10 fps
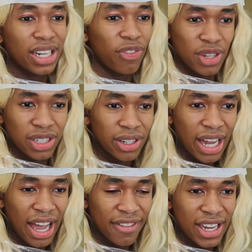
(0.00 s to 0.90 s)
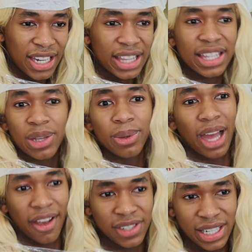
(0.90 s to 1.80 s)
if we don't have anything, you'll
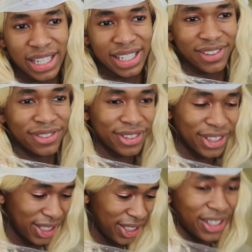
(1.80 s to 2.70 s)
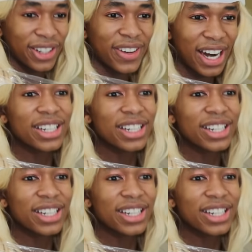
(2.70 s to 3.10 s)
have to leave. Right.